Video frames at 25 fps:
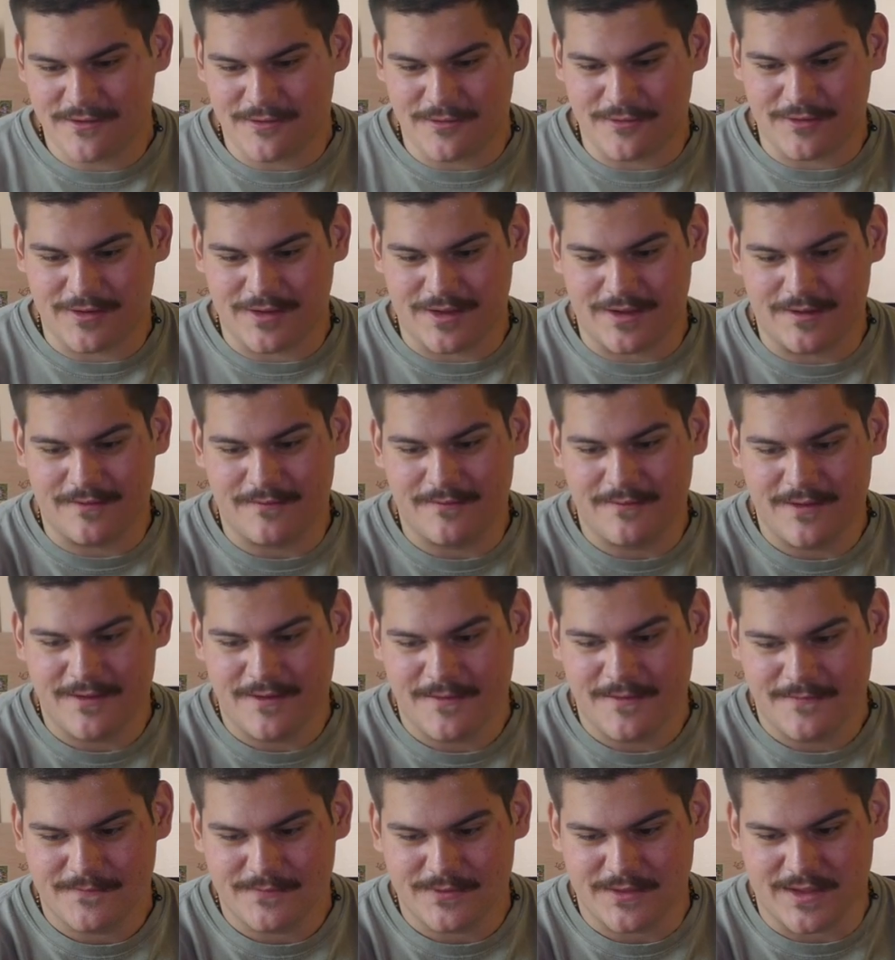Okay,
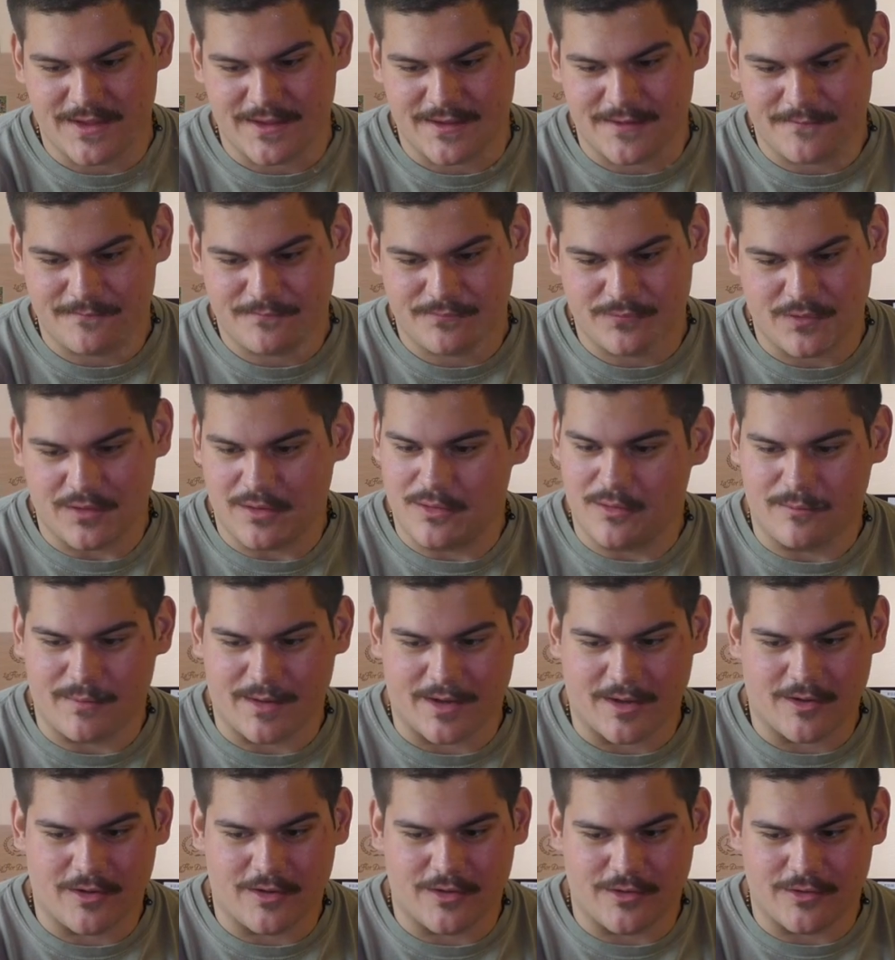like, oh
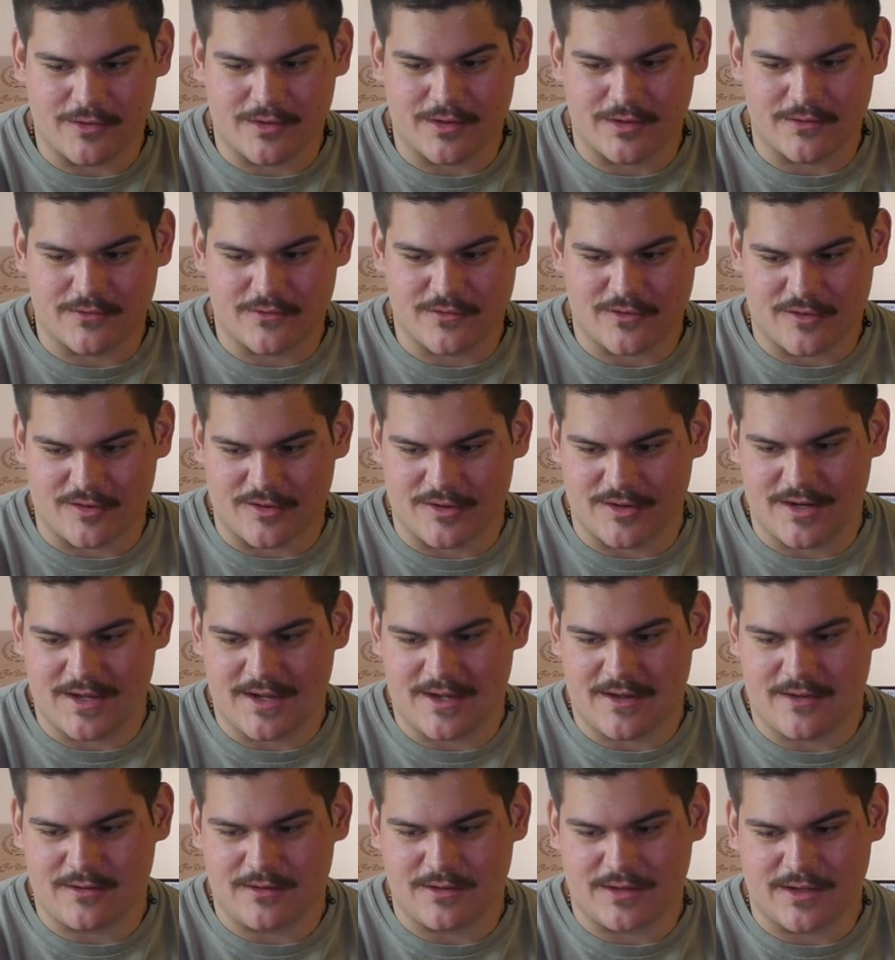my God, you could turn
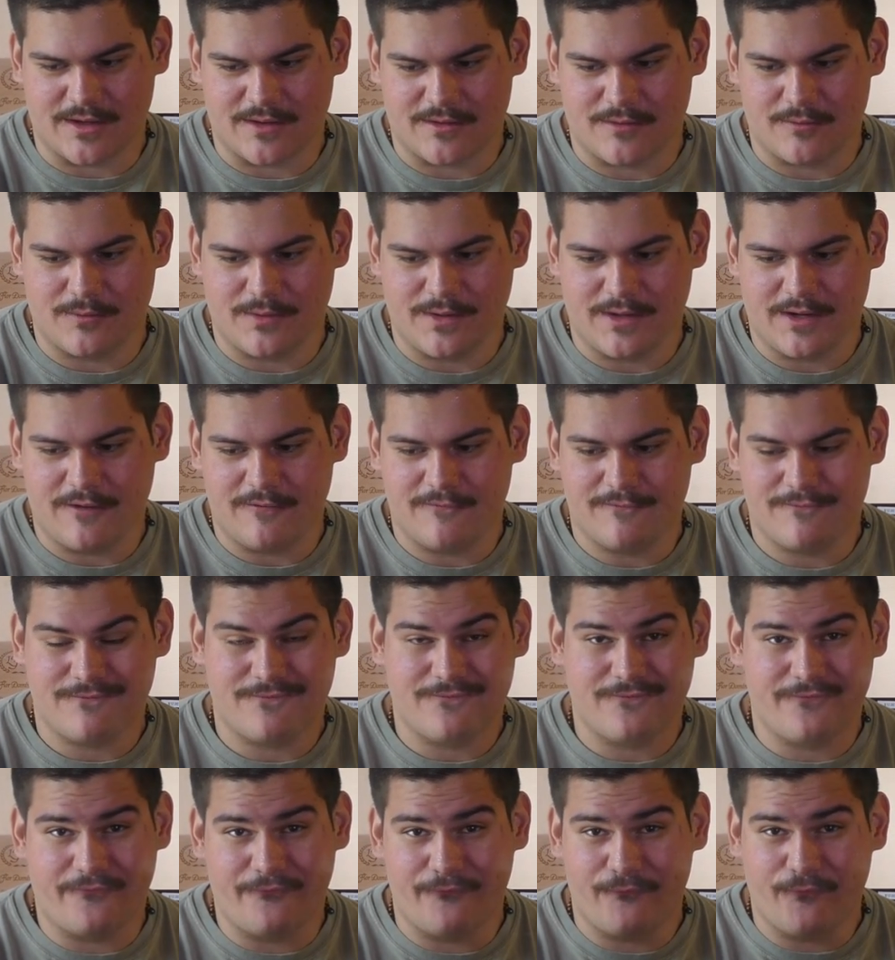now. Like, we need
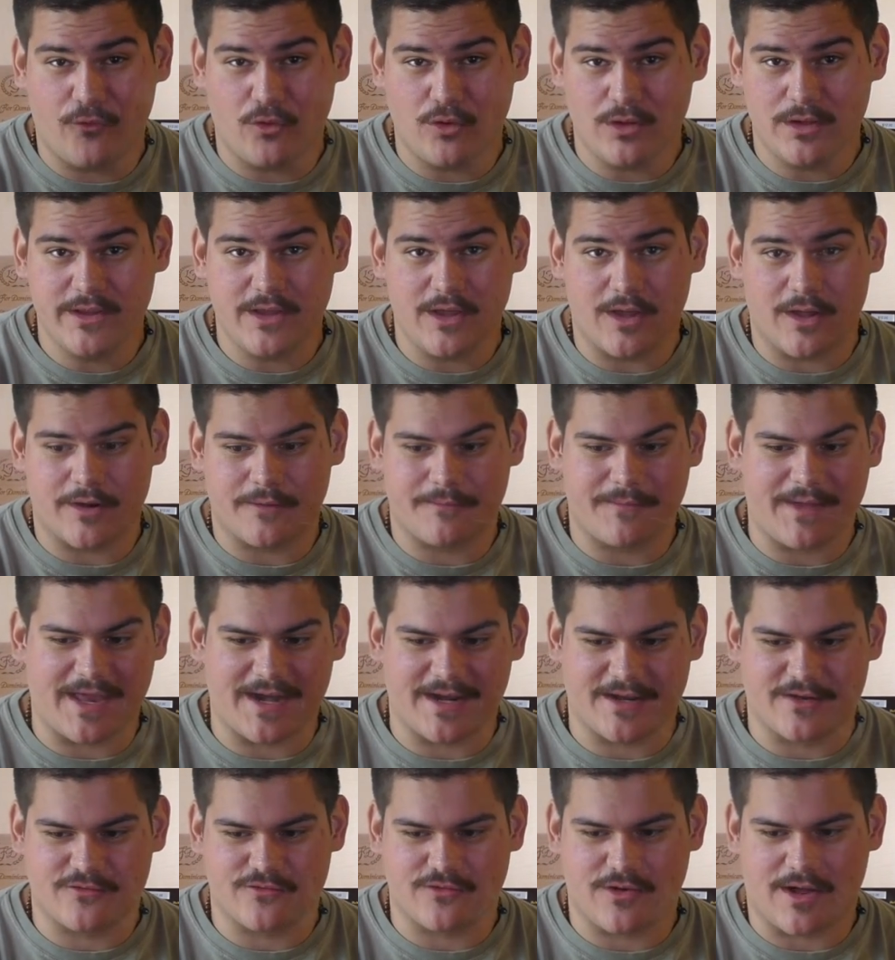fully
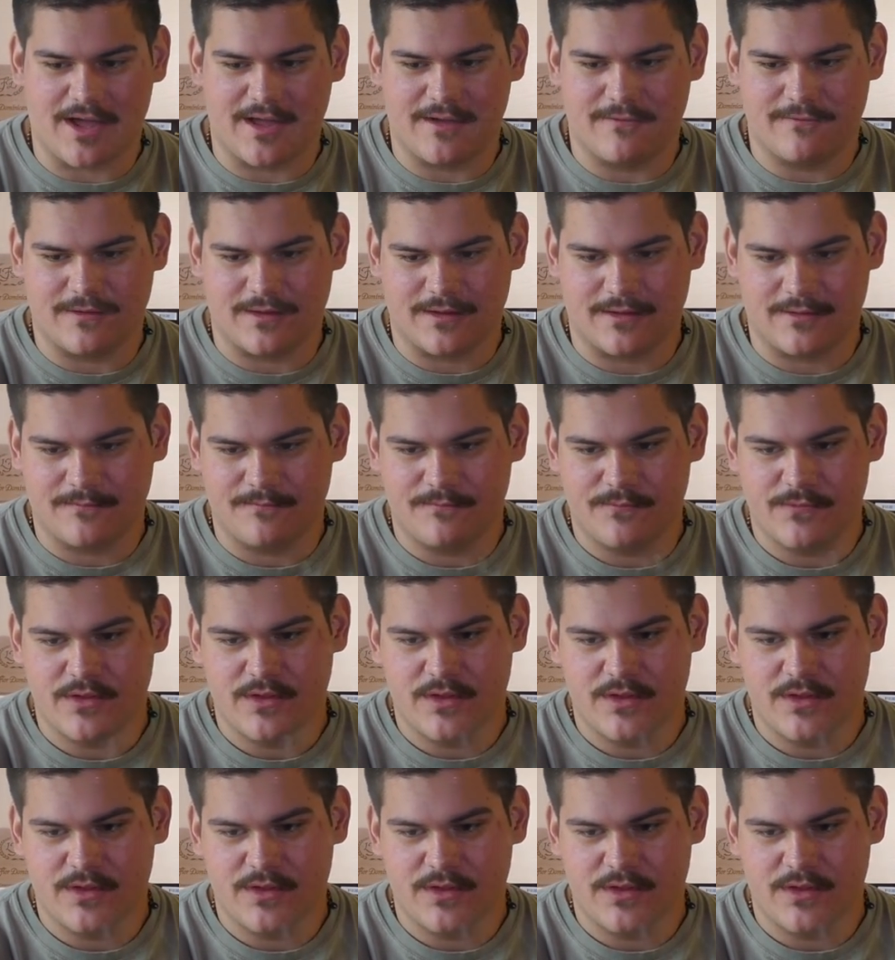automatic driving.